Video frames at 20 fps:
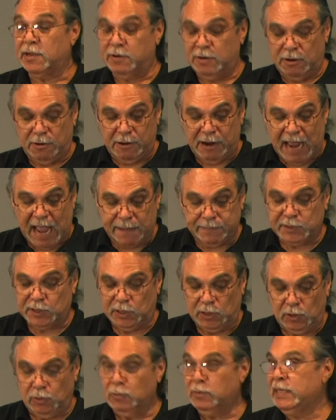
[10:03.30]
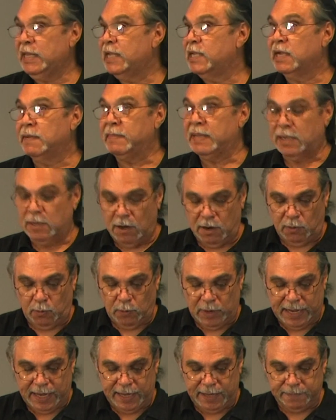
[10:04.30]
that are absolutely coming our
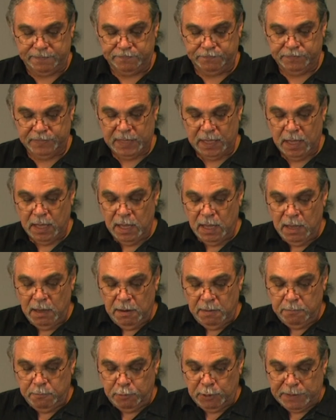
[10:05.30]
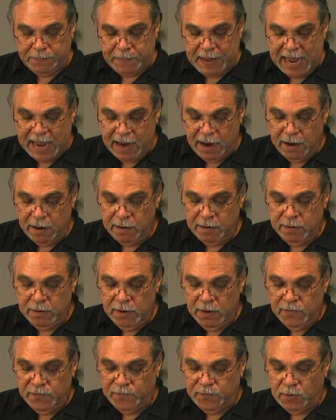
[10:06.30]
way.
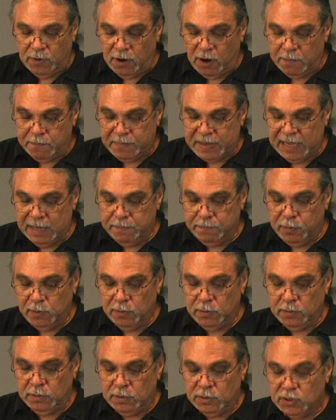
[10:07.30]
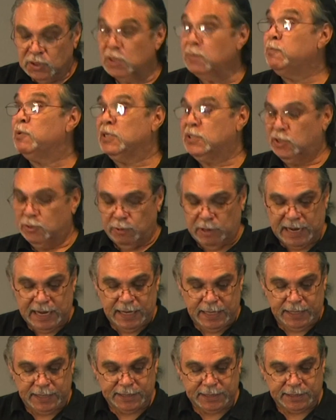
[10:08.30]
Prepare for our people to
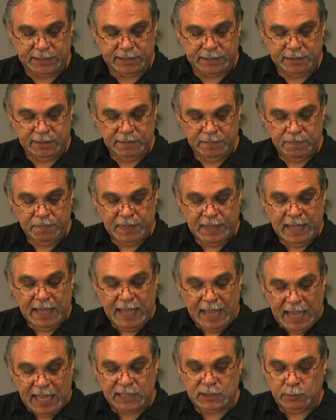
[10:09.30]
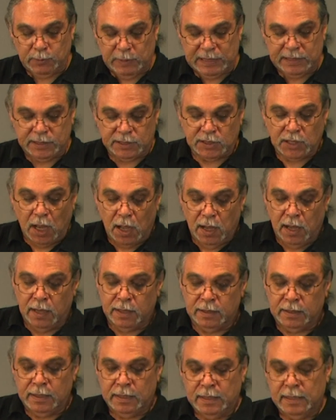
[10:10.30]
betray us, as we
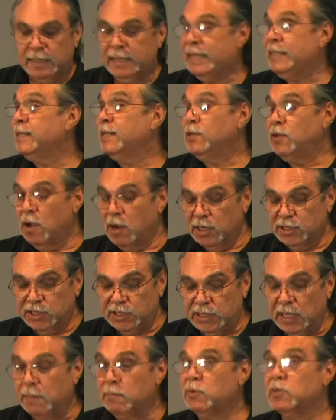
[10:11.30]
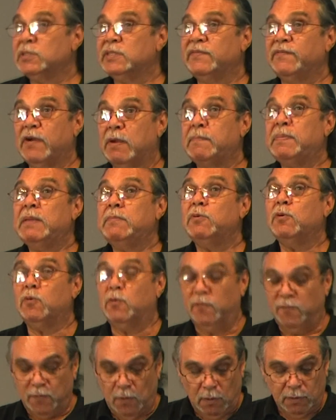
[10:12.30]
saw in the large numbers of our people
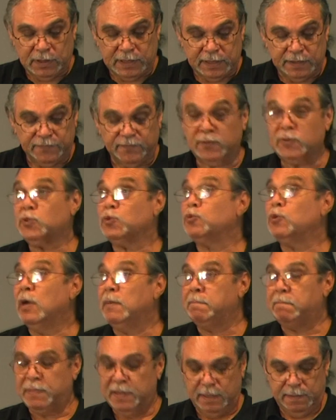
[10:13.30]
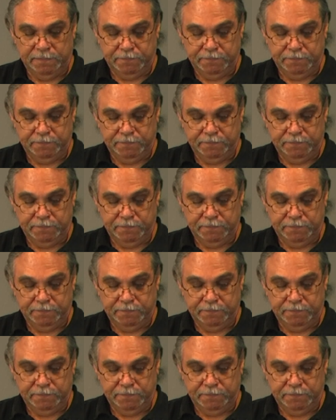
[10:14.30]
who voted for Trump.